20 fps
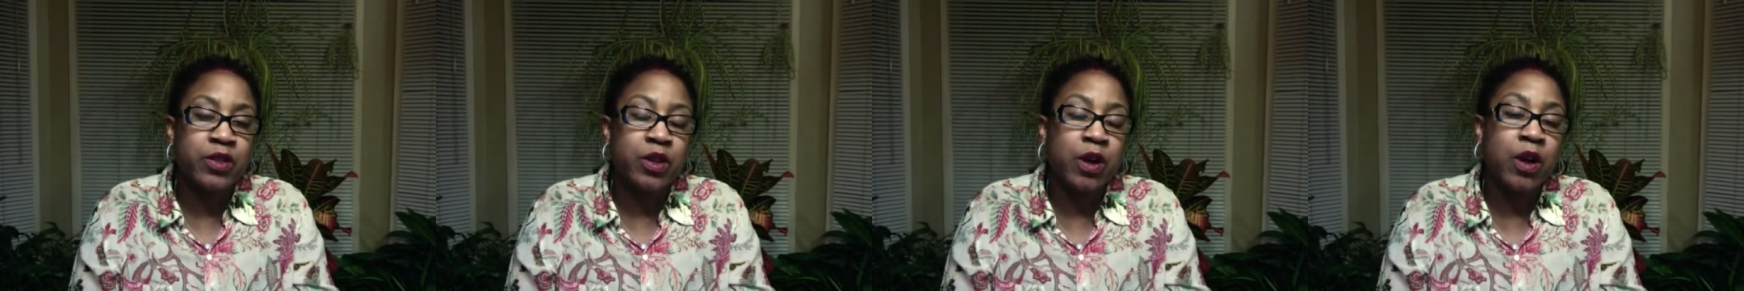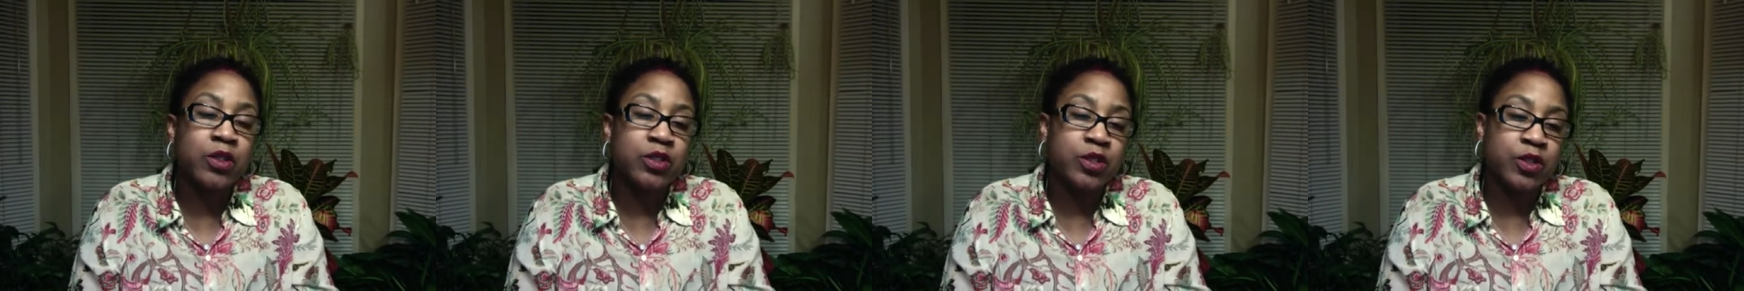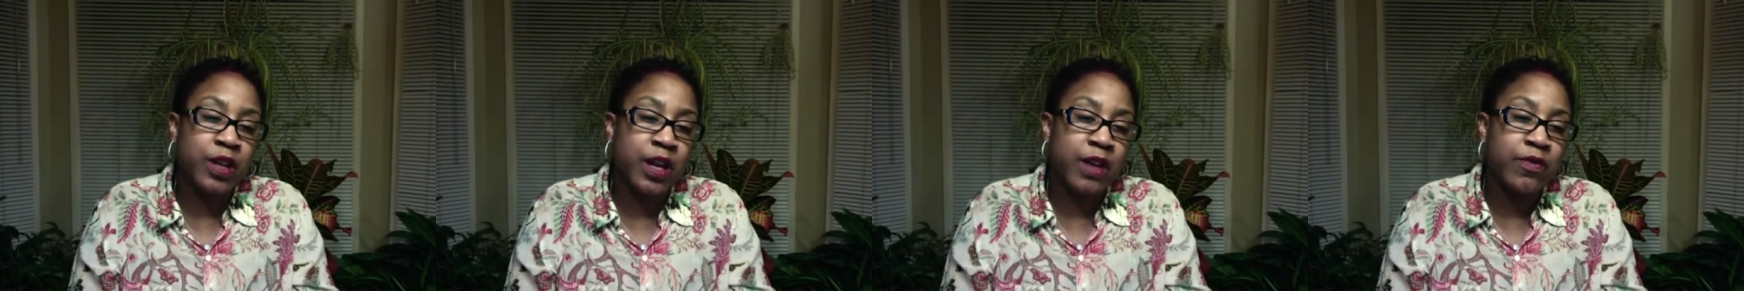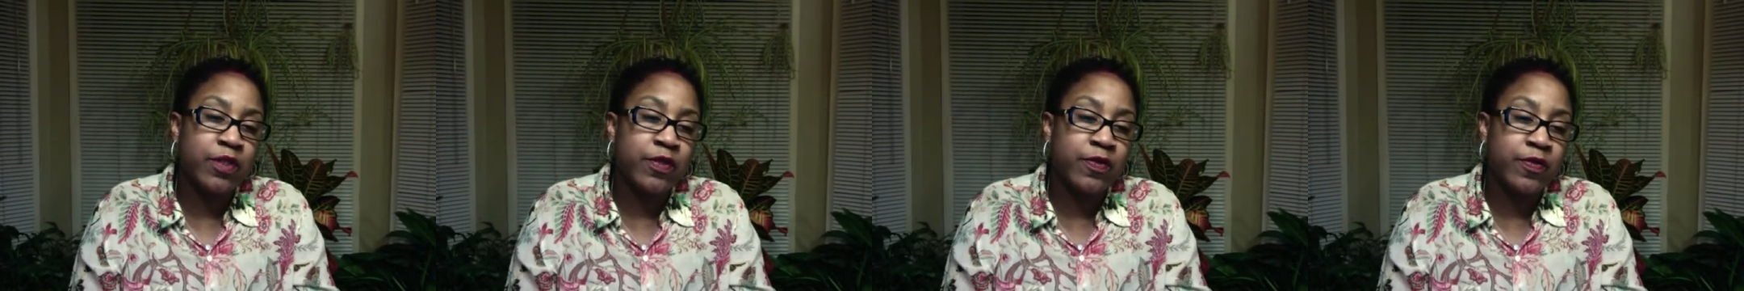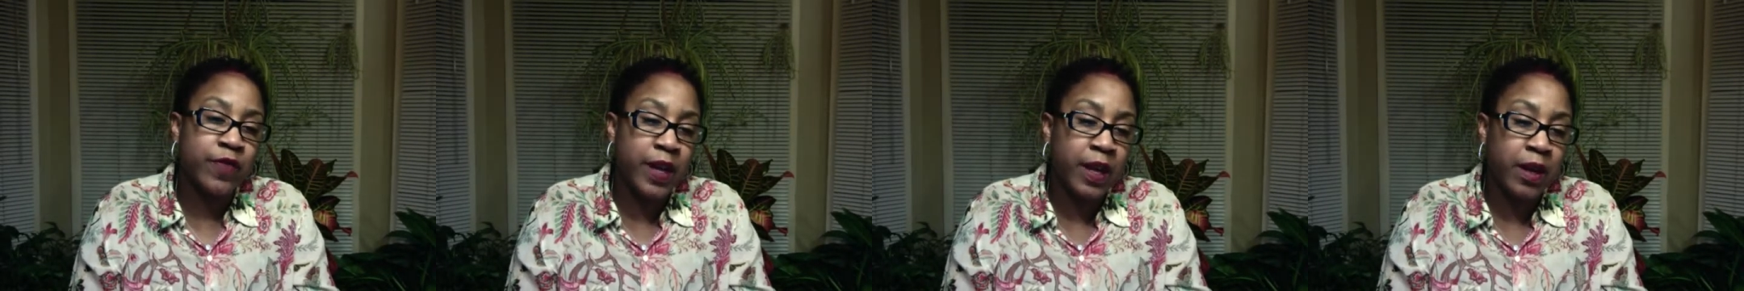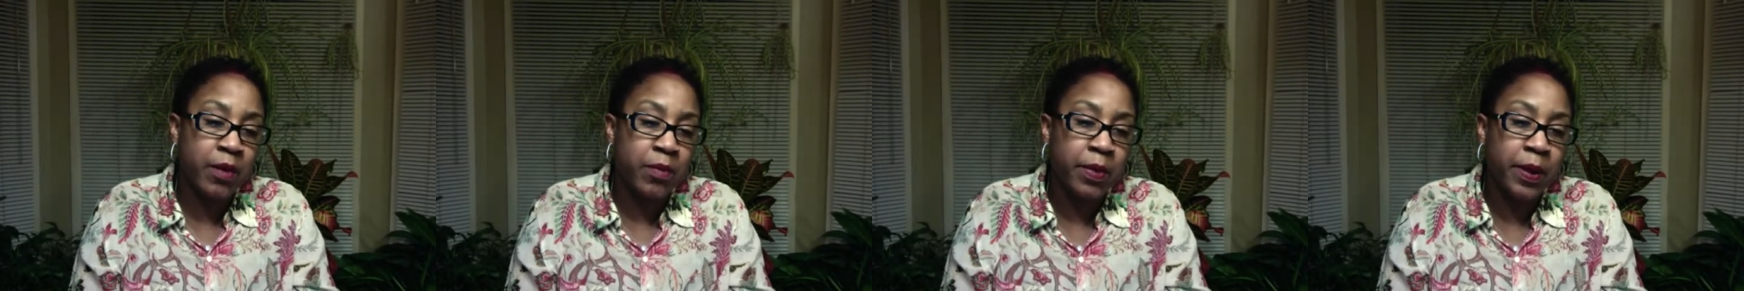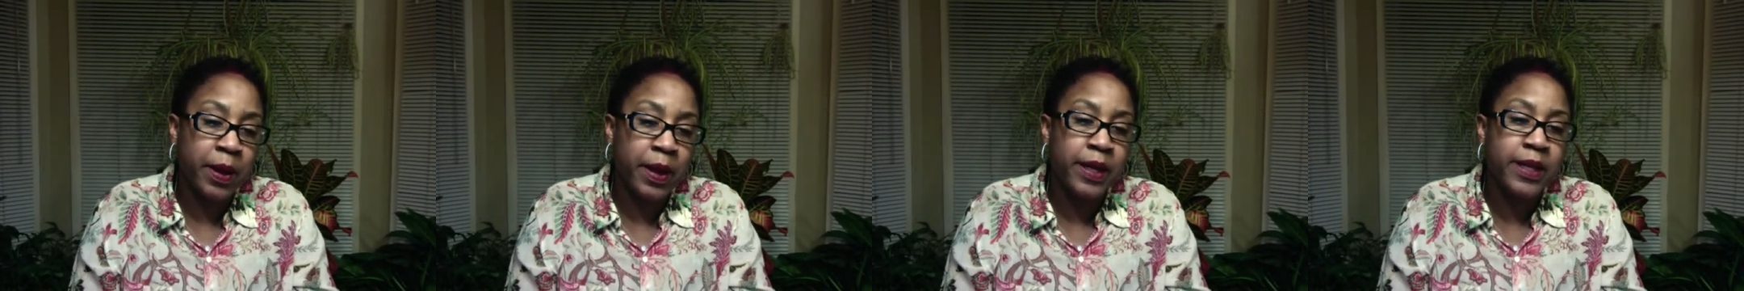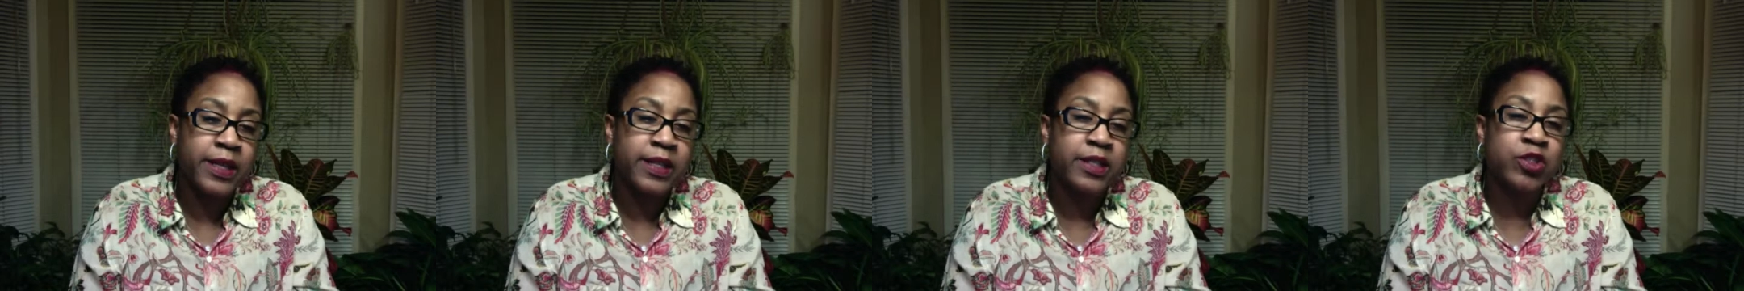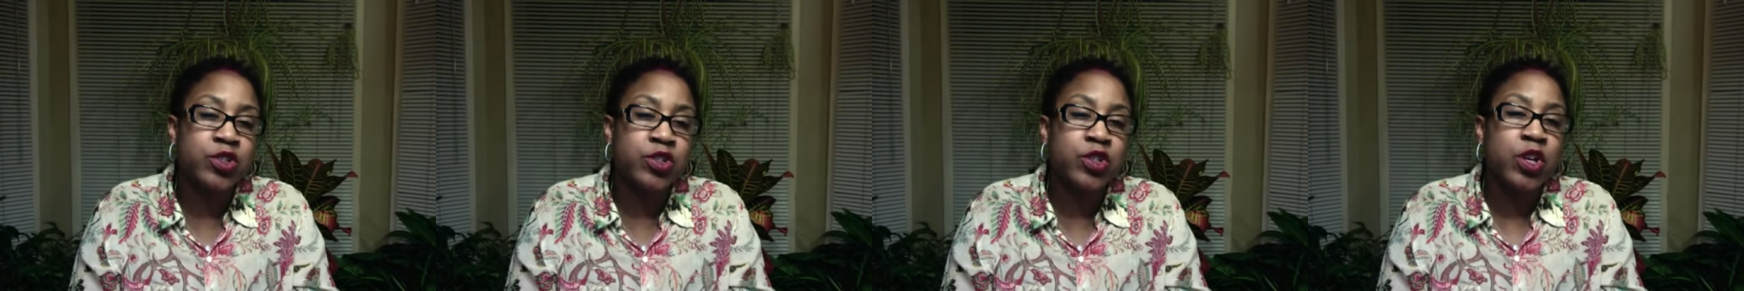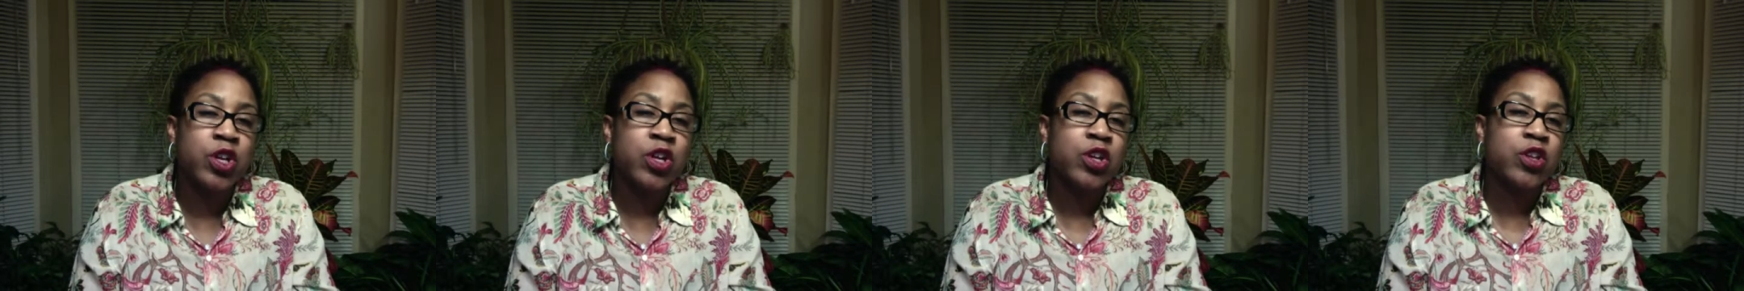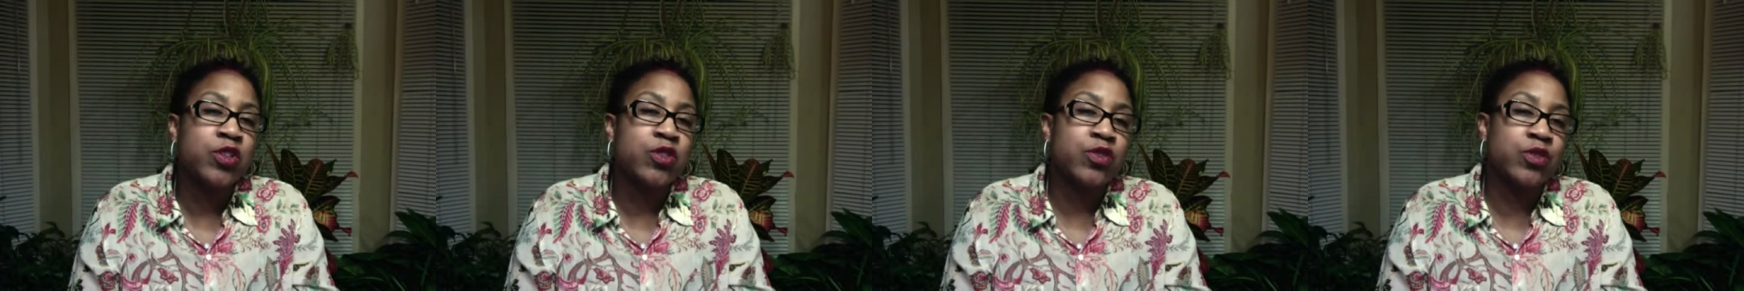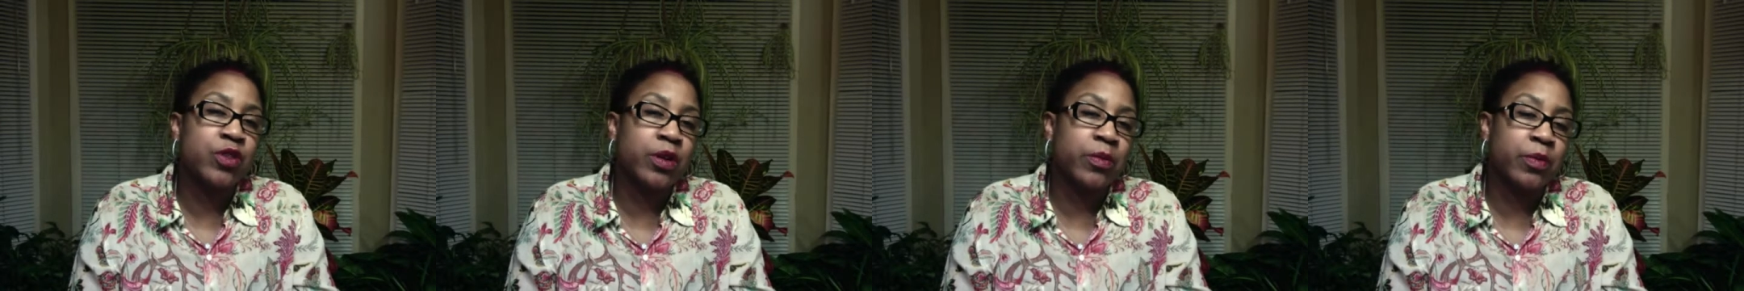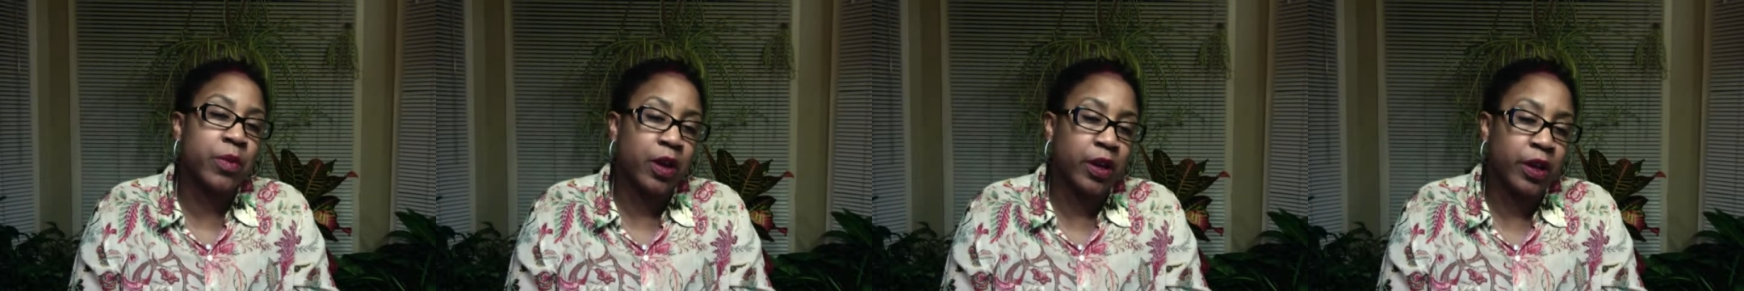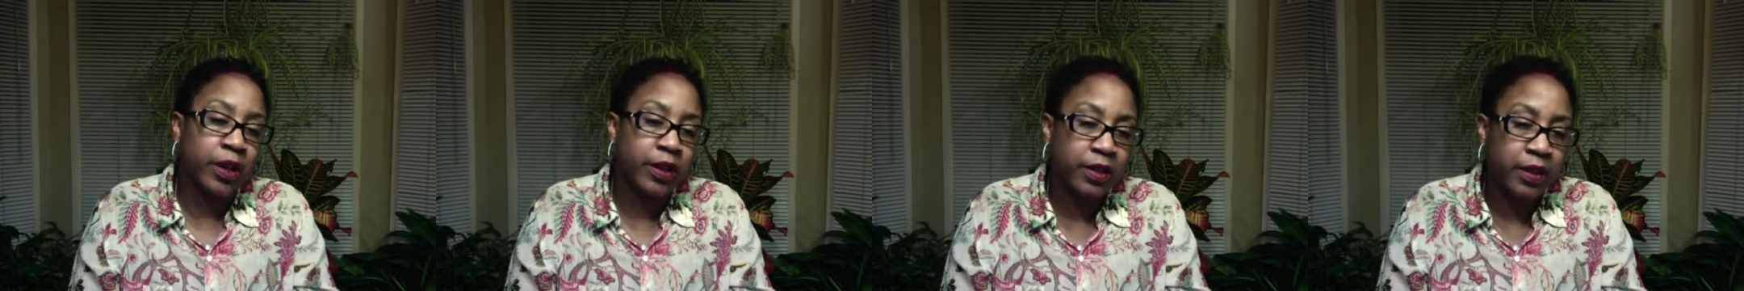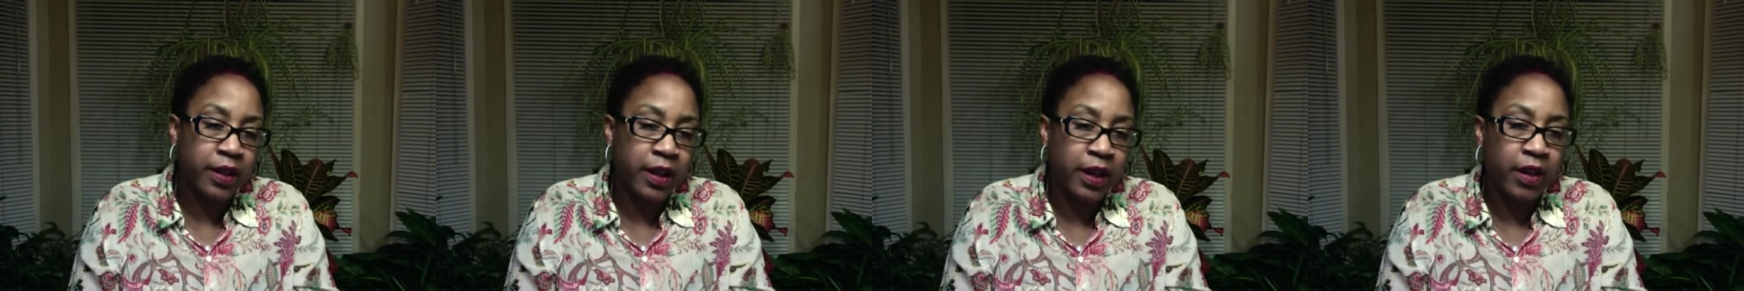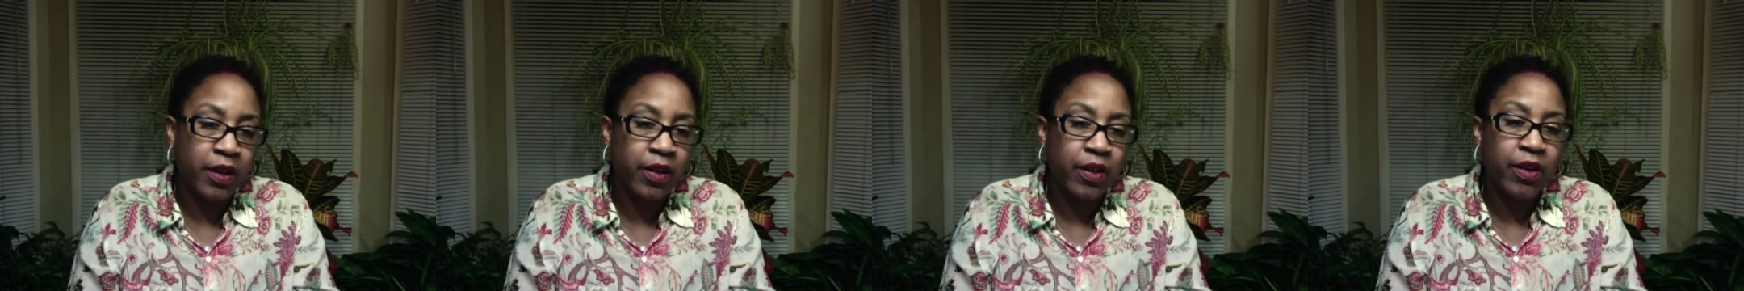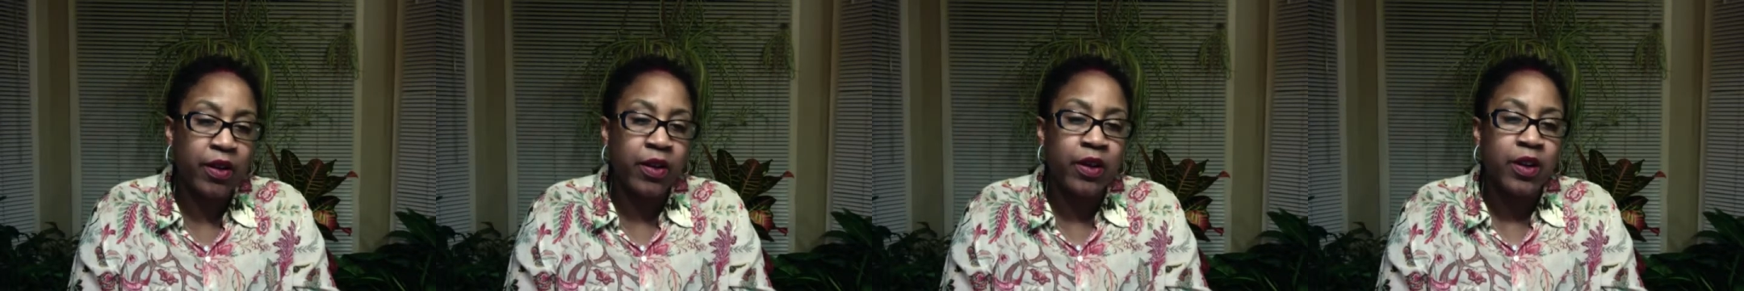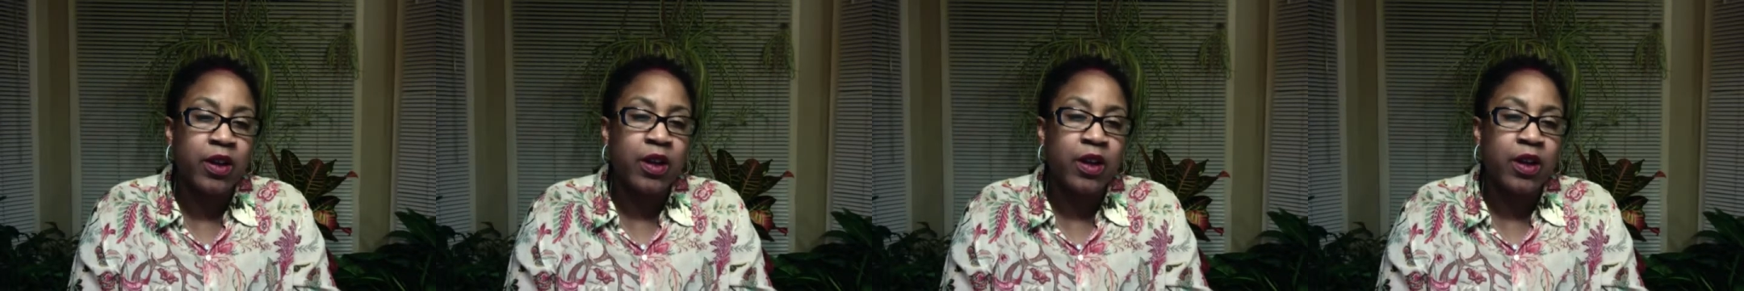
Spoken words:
also have a fan page. You can market there.